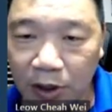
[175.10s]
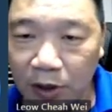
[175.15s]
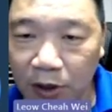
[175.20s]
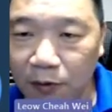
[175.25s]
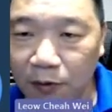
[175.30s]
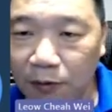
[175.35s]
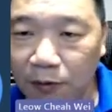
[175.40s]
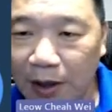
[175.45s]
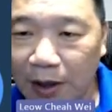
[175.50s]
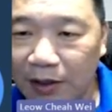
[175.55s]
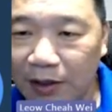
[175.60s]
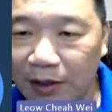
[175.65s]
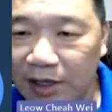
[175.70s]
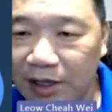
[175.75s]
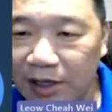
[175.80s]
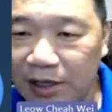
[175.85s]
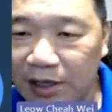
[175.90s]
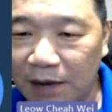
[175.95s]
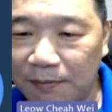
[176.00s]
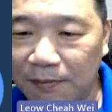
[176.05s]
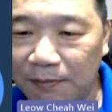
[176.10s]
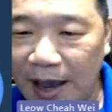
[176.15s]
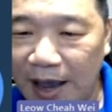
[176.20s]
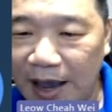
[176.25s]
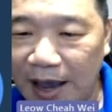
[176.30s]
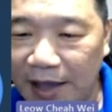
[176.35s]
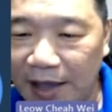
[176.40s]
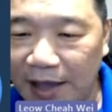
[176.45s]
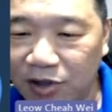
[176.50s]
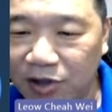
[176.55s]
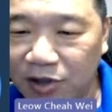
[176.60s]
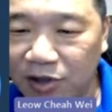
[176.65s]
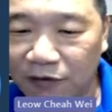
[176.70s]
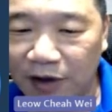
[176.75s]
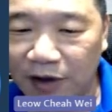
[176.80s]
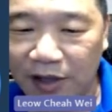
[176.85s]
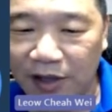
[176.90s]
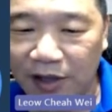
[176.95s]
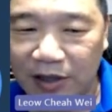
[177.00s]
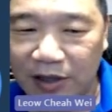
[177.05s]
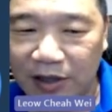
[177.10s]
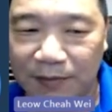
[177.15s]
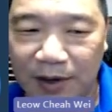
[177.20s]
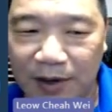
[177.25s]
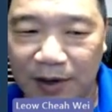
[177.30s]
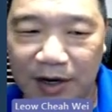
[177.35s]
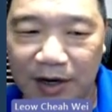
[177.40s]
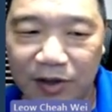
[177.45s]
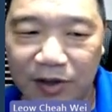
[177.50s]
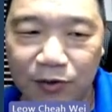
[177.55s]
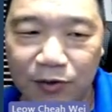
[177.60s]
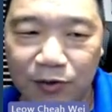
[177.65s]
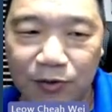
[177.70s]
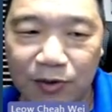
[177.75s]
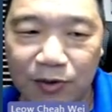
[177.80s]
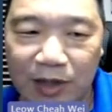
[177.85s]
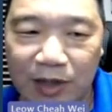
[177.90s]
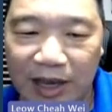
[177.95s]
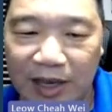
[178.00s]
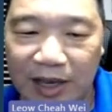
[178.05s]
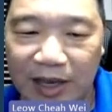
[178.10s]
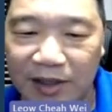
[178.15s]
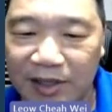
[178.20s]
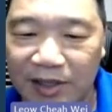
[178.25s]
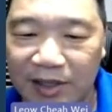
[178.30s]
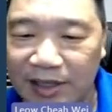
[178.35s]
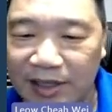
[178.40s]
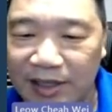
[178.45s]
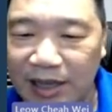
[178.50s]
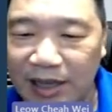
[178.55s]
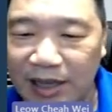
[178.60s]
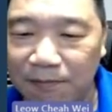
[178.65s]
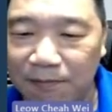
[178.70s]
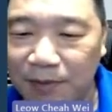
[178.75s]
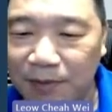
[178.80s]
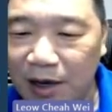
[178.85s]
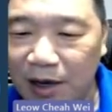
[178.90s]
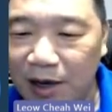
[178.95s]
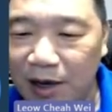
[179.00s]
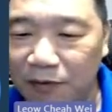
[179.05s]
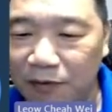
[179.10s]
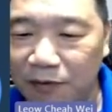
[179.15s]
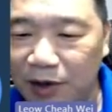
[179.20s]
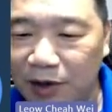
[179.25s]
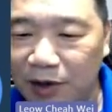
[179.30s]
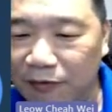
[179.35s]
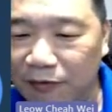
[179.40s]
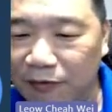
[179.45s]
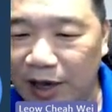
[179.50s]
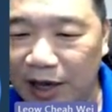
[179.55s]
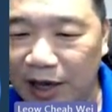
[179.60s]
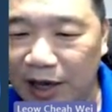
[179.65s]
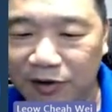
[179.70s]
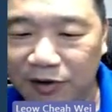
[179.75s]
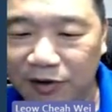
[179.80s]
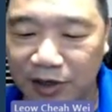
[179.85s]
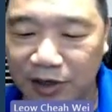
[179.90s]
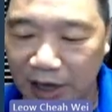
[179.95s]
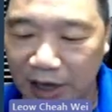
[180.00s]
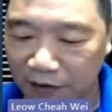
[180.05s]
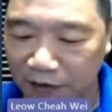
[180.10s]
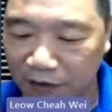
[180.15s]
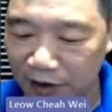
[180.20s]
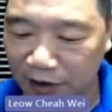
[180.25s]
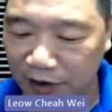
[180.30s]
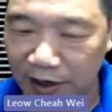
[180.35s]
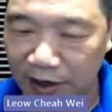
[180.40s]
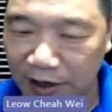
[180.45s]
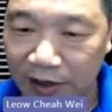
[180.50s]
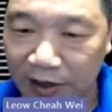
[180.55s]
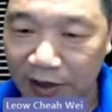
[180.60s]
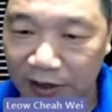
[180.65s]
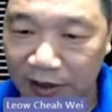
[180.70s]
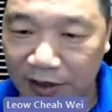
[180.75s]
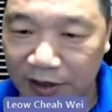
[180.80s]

So what this backend software typically do, like in this example, we actually have a